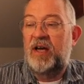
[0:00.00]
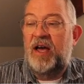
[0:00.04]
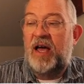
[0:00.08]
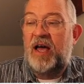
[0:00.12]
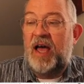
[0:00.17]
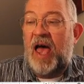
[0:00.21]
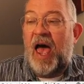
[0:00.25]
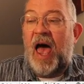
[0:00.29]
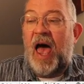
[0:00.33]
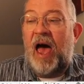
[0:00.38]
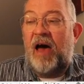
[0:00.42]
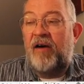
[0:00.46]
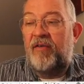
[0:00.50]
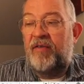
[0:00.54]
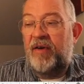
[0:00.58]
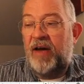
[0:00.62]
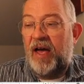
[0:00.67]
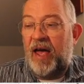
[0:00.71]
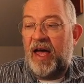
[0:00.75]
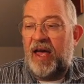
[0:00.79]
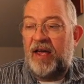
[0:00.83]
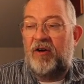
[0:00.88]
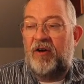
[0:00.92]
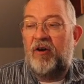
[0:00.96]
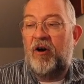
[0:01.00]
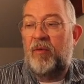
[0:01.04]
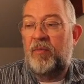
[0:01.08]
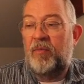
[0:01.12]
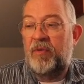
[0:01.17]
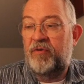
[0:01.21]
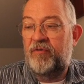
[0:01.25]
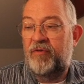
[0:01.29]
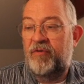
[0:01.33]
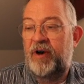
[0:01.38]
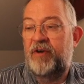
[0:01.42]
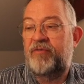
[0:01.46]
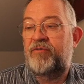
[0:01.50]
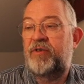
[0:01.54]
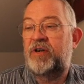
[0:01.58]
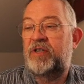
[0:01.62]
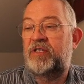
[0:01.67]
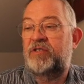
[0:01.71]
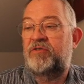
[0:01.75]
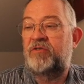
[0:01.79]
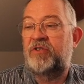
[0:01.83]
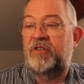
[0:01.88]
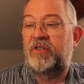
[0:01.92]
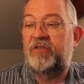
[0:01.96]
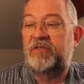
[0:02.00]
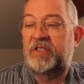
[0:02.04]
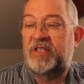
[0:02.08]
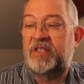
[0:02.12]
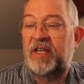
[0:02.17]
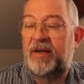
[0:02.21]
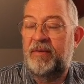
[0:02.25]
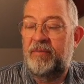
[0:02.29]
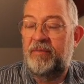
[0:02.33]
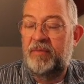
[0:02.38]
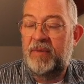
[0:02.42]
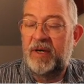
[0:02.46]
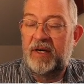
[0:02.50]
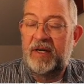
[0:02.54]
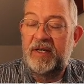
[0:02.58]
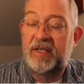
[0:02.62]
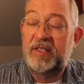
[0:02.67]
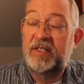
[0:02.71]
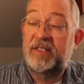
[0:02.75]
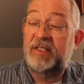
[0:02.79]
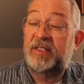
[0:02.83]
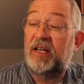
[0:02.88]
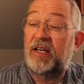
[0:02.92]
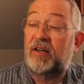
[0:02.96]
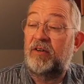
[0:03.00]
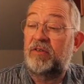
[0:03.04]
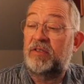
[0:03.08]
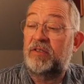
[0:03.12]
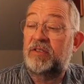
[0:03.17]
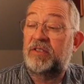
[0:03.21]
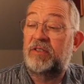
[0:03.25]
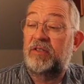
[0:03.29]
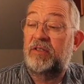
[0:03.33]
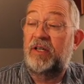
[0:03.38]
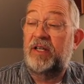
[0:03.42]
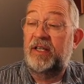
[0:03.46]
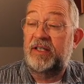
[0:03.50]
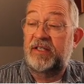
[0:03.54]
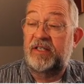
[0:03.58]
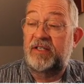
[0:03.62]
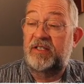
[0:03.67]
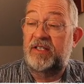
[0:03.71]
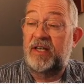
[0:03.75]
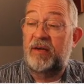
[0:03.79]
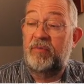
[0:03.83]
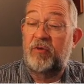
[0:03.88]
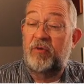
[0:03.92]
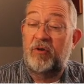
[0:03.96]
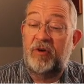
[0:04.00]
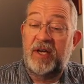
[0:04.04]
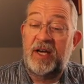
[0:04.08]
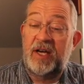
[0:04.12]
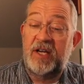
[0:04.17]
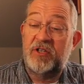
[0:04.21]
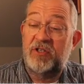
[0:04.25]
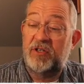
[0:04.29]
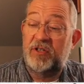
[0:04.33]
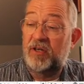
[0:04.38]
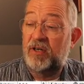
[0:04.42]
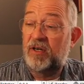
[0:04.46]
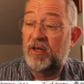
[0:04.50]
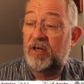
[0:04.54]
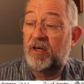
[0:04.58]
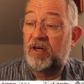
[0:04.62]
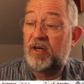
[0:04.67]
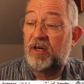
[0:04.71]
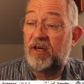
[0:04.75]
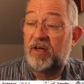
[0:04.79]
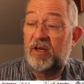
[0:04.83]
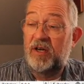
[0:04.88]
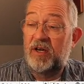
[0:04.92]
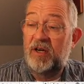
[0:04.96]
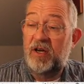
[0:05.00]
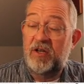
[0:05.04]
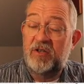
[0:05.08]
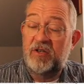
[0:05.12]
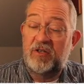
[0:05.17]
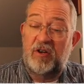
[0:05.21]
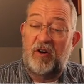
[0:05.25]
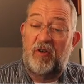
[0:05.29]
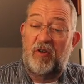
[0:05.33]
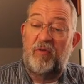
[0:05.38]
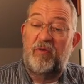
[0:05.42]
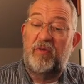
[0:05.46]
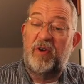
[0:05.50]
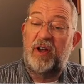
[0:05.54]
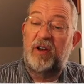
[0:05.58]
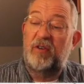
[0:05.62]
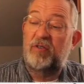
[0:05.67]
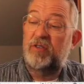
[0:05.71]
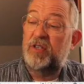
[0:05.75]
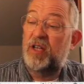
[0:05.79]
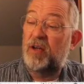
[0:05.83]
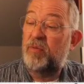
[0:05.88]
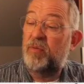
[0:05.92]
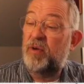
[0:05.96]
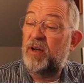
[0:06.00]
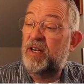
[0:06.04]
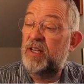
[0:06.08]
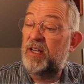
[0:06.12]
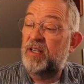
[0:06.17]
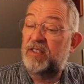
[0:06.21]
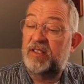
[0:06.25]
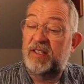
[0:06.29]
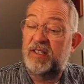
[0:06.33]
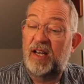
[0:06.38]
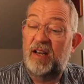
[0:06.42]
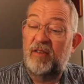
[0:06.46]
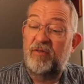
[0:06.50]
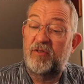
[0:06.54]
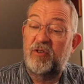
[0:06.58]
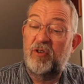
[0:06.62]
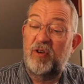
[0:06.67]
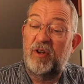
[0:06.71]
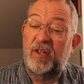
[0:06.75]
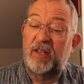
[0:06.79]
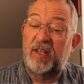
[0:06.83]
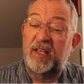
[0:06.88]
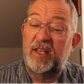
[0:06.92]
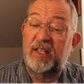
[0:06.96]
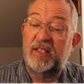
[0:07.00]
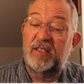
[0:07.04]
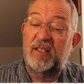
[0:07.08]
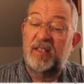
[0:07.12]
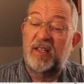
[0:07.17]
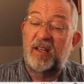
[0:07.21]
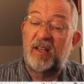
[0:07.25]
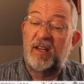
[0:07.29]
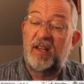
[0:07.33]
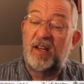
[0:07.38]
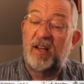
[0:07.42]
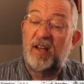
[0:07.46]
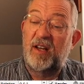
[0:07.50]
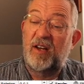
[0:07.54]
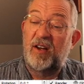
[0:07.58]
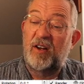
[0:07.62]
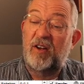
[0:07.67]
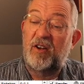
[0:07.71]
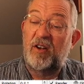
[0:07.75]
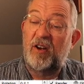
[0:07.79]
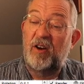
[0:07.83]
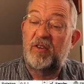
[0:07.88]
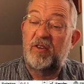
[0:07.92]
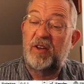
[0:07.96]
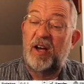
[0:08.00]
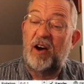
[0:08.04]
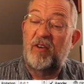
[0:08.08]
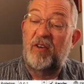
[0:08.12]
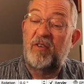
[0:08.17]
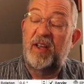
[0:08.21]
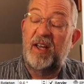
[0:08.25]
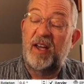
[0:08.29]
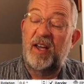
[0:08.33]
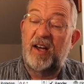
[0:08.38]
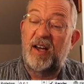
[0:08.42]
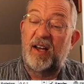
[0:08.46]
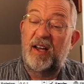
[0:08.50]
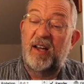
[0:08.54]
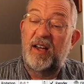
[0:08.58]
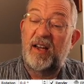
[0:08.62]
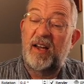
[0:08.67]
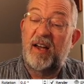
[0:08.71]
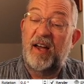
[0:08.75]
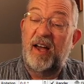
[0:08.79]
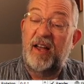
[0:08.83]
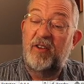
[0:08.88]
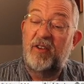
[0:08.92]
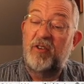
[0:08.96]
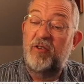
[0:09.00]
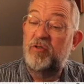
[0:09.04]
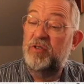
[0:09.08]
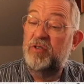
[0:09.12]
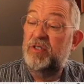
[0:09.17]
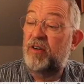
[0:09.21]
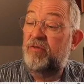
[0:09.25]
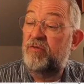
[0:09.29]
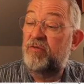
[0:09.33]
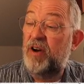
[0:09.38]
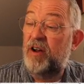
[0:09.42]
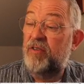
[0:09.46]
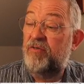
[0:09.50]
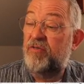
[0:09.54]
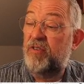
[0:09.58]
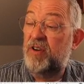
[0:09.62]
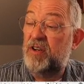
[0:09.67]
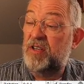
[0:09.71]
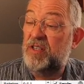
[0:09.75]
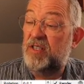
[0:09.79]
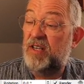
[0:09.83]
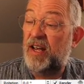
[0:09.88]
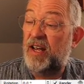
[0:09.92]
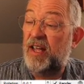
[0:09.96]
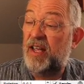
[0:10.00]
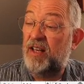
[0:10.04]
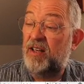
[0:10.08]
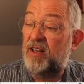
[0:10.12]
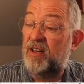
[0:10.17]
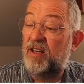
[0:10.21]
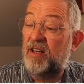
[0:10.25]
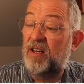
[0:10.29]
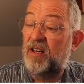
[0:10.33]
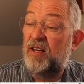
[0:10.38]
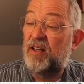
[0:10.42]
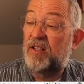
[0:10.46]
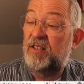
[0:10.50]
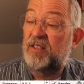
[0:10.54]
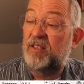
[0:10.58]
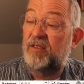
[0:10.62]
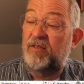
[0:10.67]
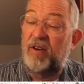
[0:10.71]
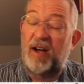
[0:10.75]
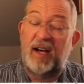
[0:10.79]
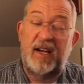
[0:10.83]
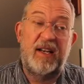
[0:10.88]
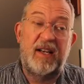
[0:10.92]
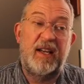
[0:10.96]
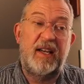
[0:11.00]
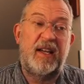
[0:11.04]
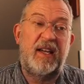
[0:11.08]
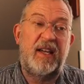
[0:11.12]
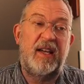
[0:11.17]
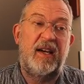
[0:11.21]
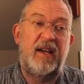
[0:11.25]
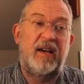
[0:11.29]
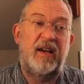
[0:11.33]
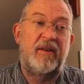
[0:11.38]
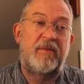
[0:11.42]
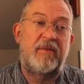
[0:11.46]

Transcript: have a common reference for the same cells at the same location. So we'll typically, instead of doing this, go down here and use a reference layer. If I click here,